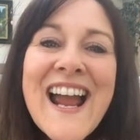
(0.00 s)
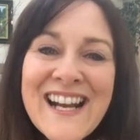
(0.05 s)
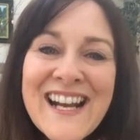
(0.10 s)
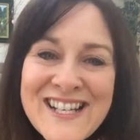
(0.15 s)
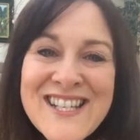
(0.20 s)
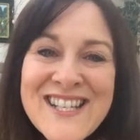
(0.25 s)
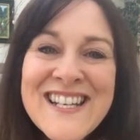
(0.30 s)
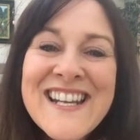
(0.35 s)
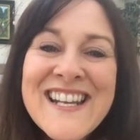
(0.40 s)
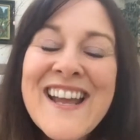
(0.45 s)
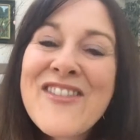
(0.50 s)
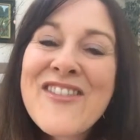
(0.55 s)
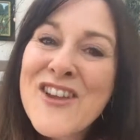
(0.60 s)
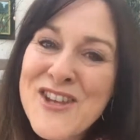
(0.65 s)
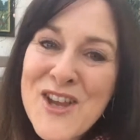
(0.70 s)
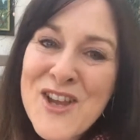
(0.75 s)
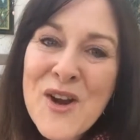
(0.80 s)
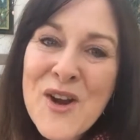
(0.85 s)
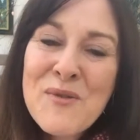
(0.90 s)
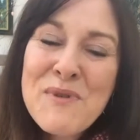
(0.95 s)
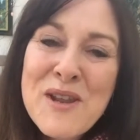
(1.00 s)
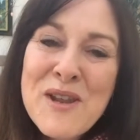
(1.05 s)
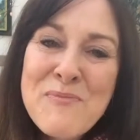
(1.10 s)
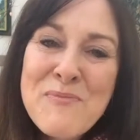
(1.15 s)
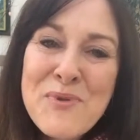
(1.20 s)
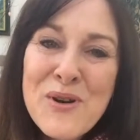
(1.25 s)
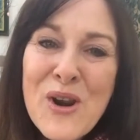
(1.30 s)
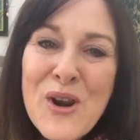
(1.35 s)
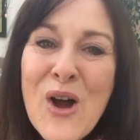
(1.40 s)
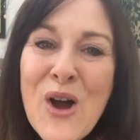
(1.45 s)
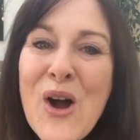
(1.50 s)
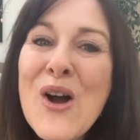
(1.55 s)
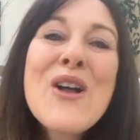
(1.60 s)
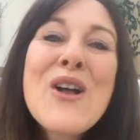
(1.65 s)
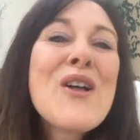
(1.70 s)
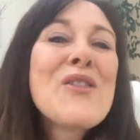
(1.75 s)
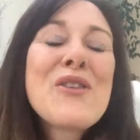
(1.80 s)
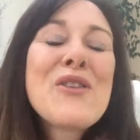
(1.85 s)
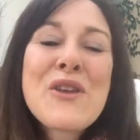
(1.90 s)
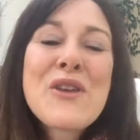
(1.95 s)
actually, and that young people are
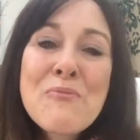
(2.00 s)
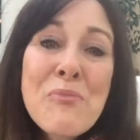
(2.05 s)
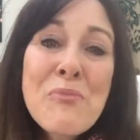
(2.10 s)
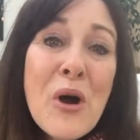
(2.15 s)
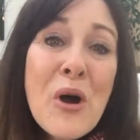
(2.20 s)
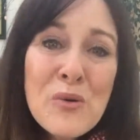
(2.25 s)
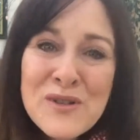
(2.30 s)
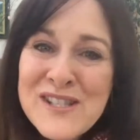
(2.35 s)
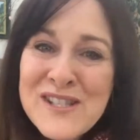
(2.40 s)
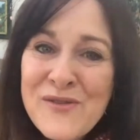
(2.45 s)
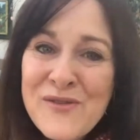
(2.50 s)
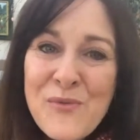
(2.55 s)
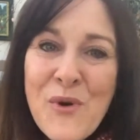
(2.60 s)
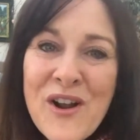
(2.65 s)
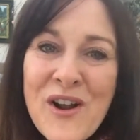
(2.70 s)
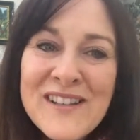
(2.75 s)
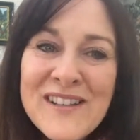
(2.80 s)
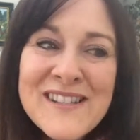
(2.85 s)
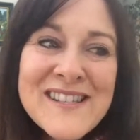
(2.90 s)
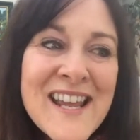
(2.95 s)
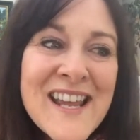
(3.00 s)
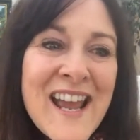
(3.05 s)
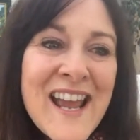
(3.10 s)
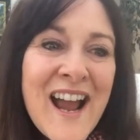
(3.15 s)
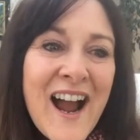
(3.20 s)
the impulsive ones.